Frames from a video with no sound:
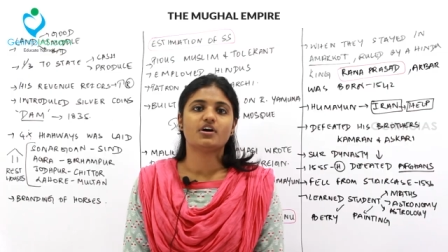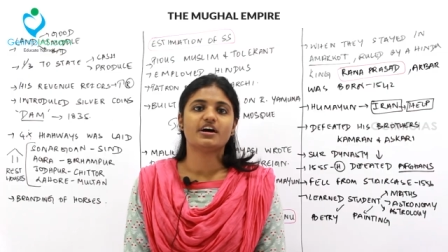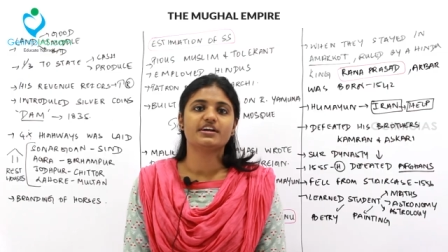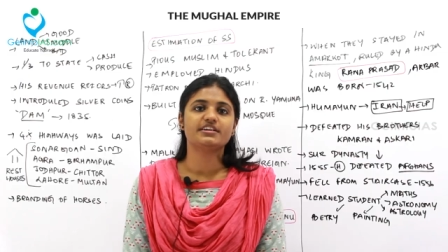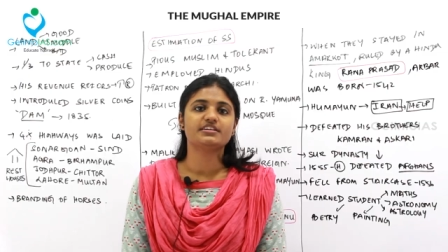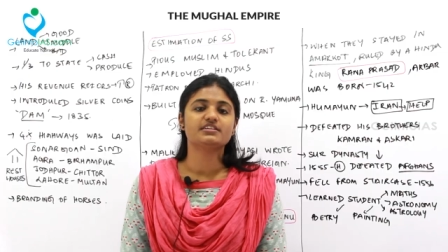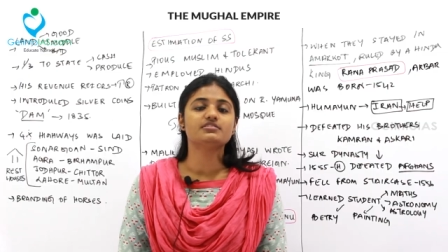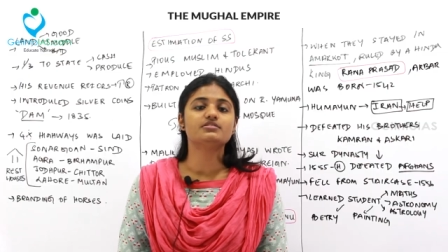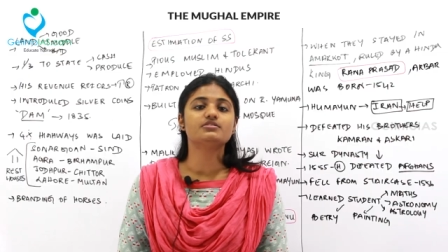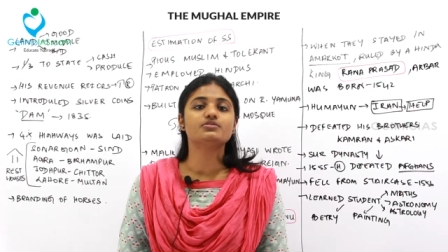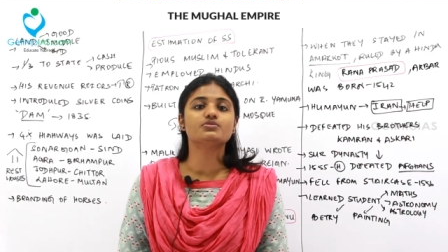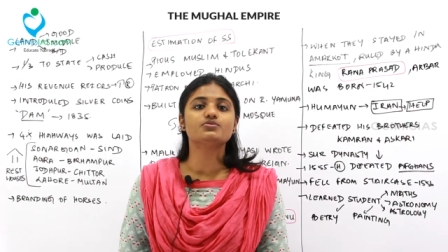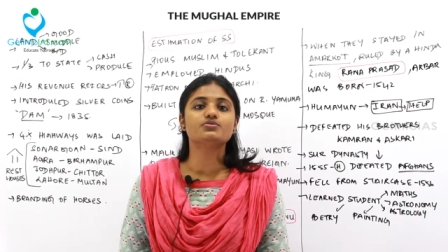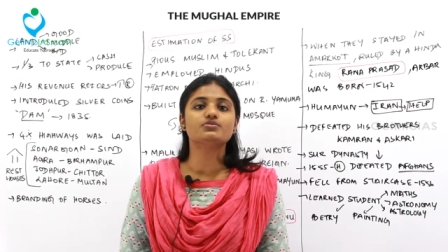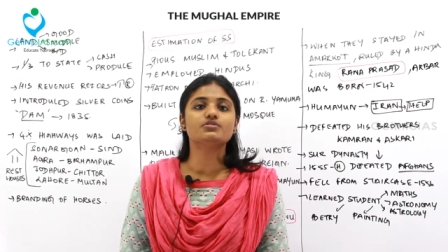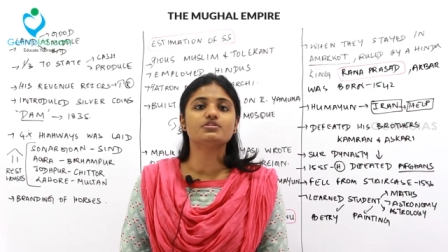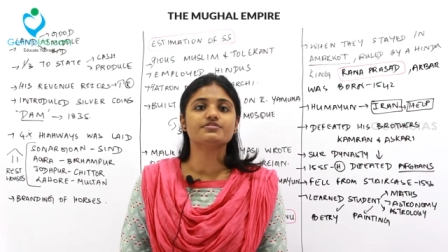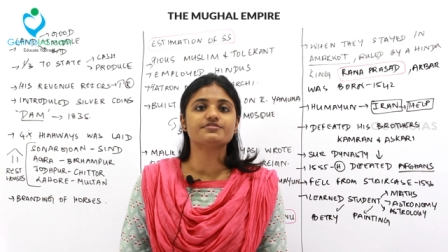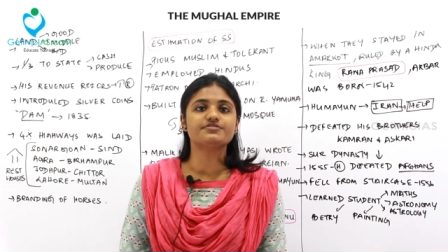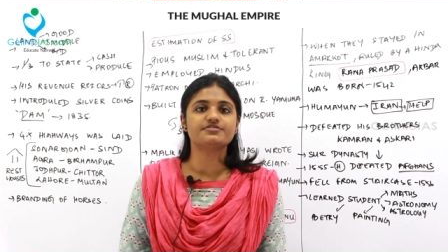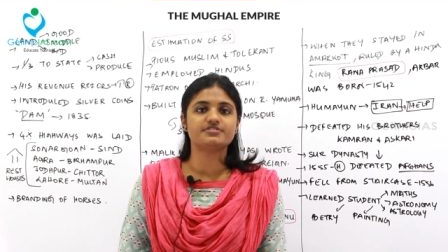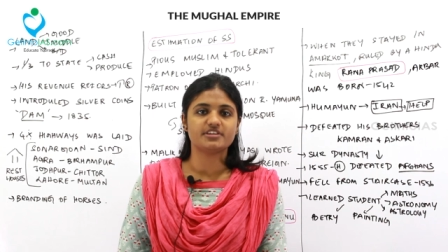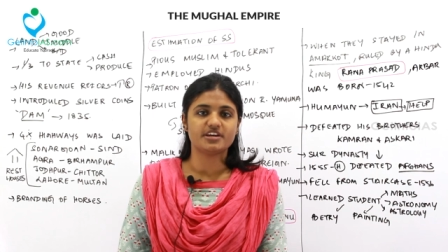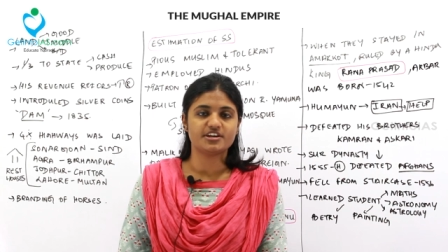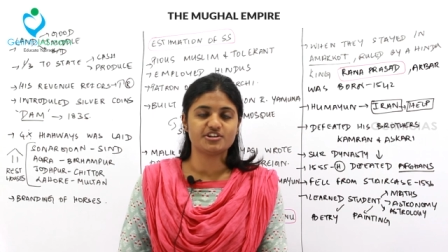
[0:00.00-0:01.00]
under the rule
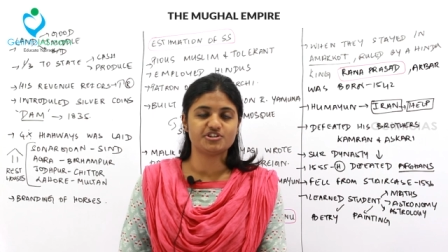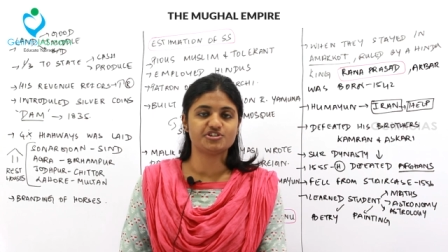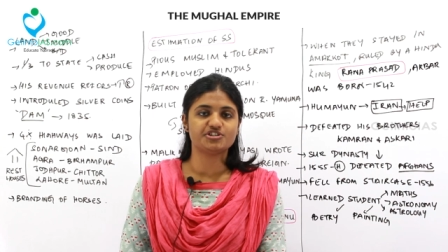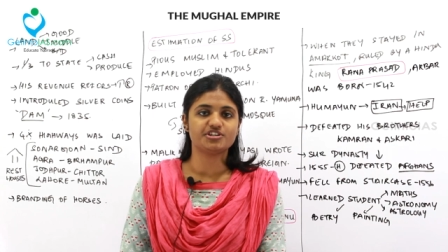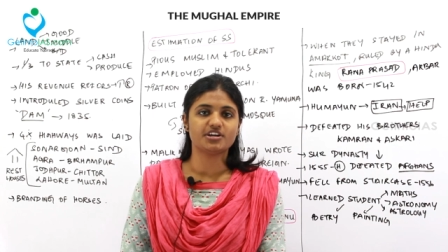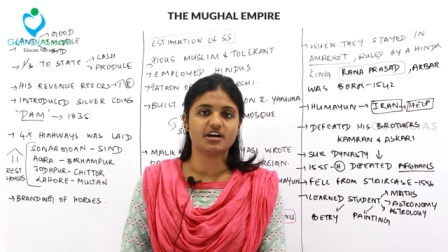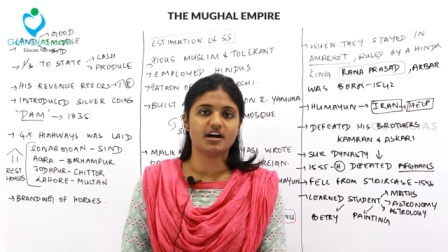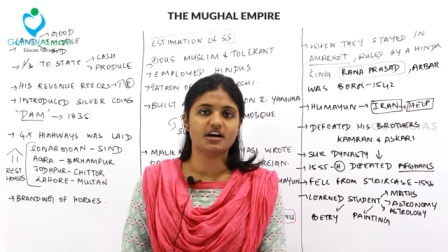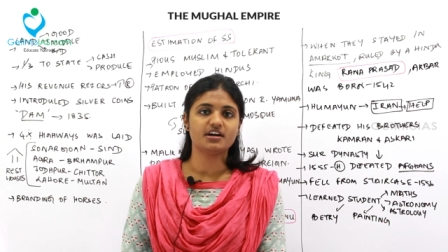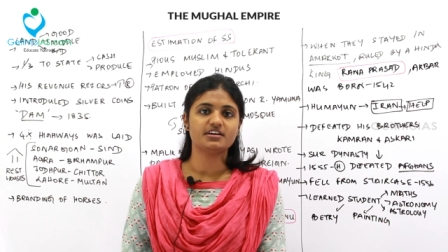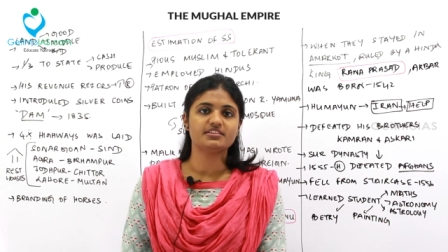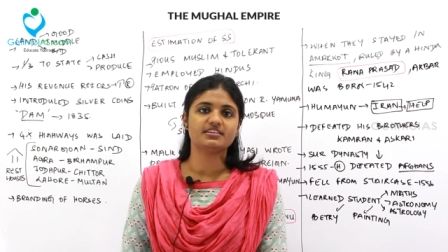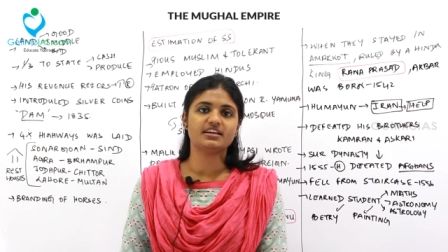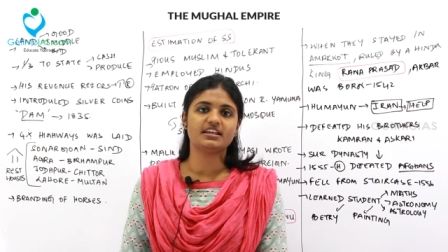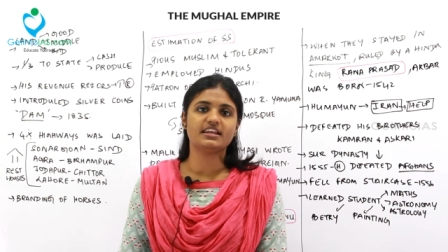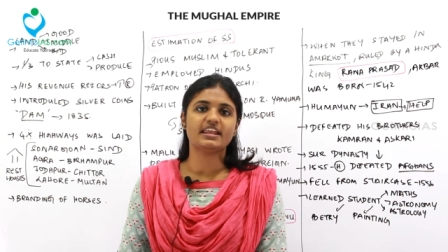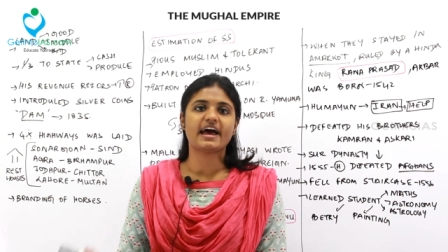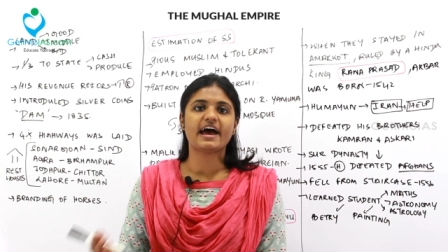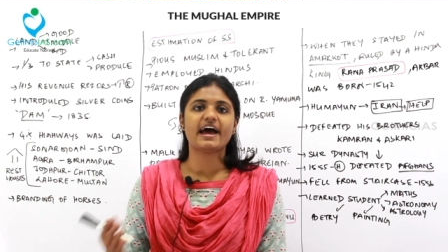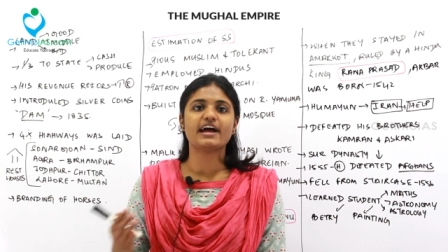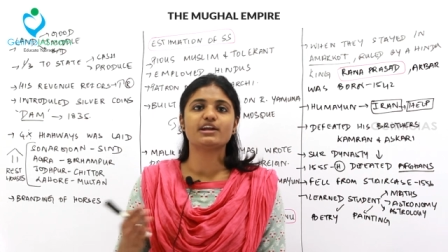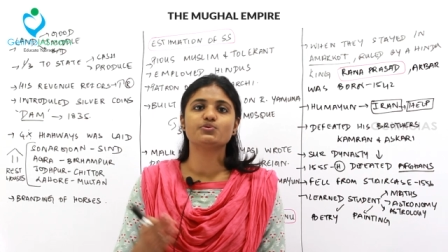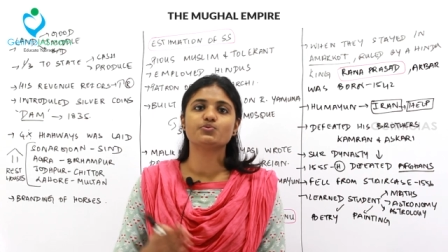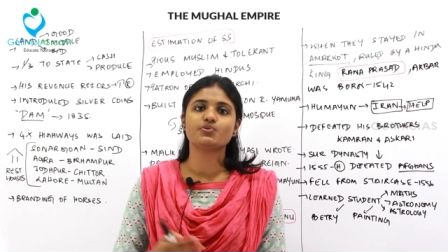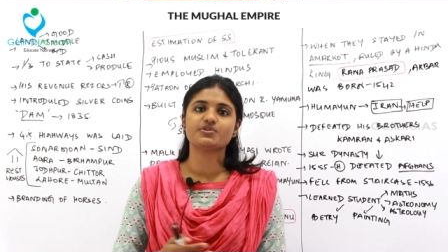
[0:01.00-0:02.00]
of Sher Shah, the
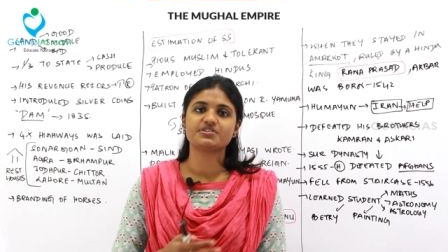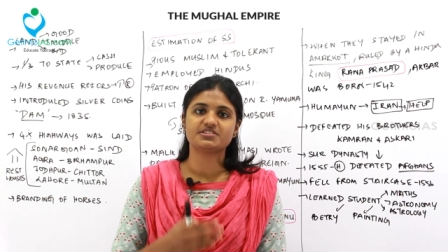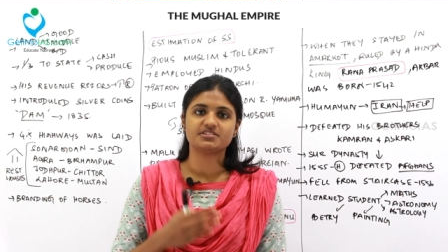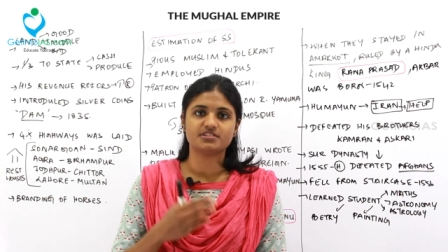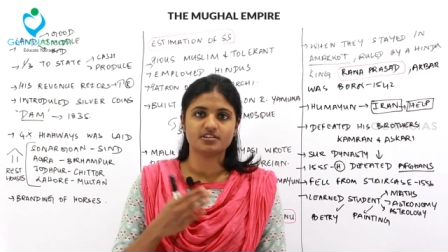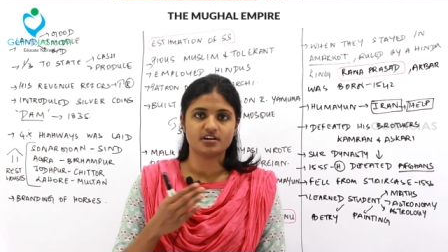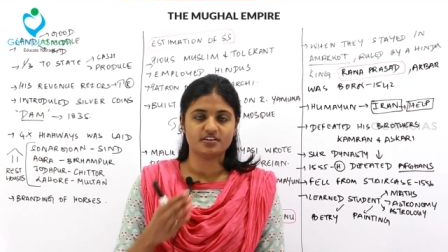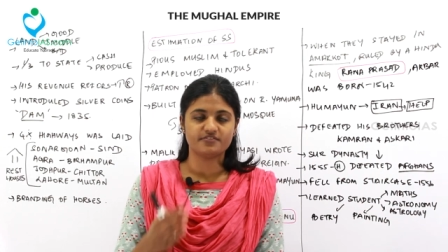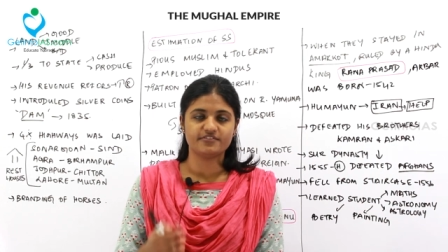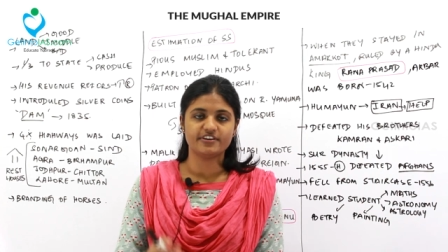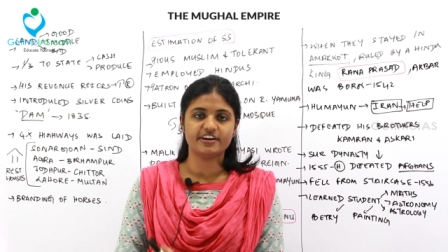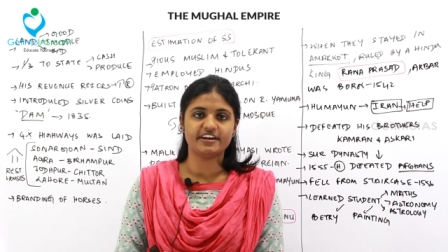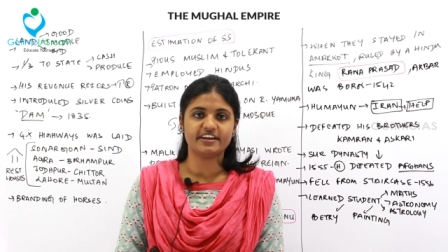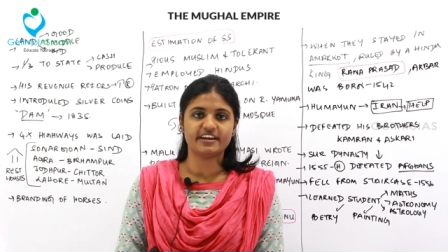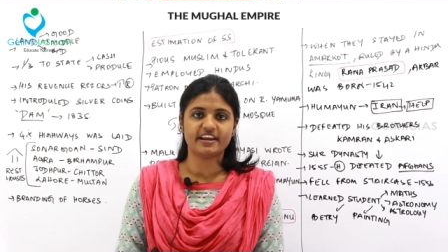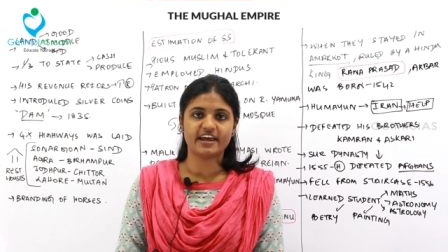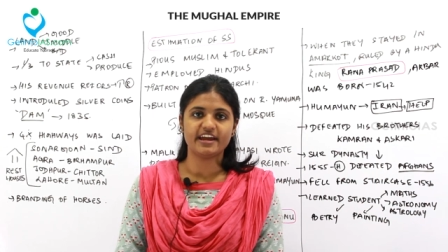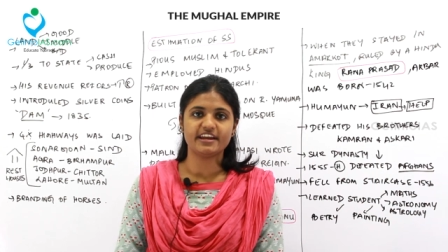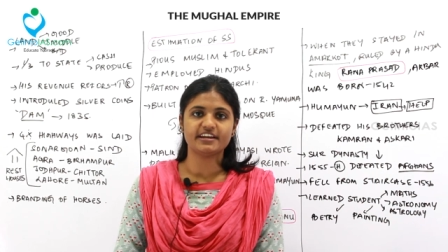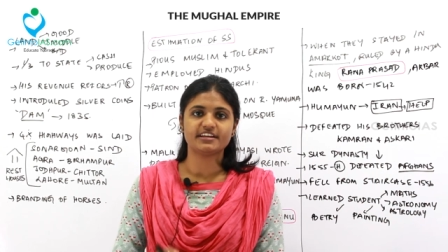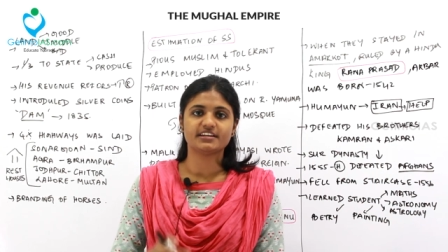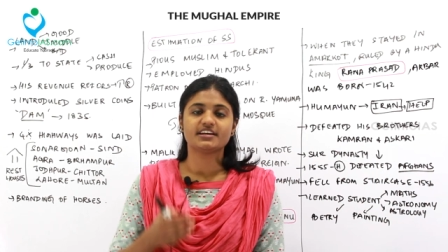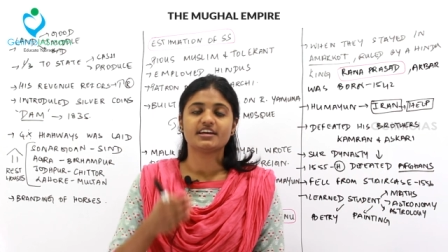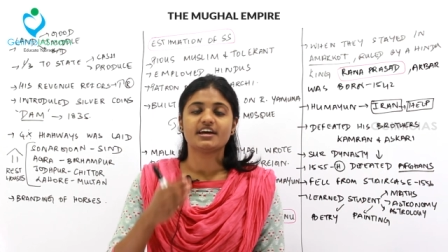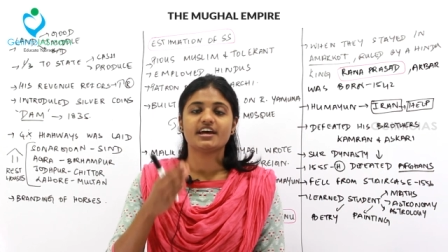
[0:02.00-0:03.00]
land was surveyed,
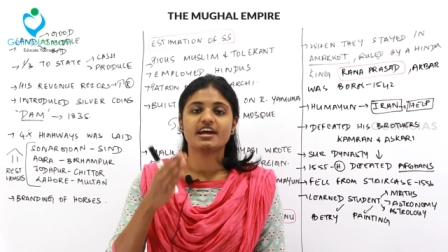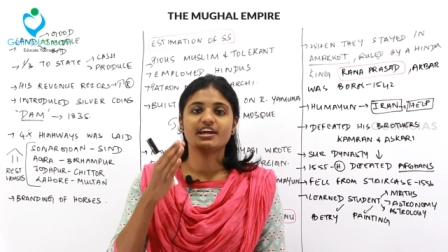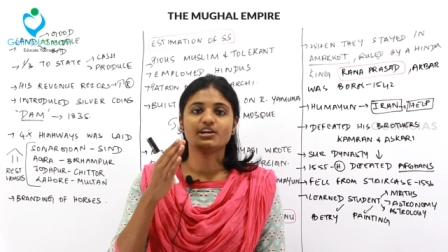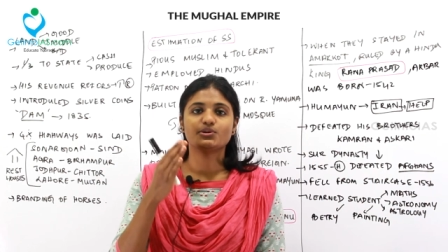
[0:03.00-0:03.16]
right?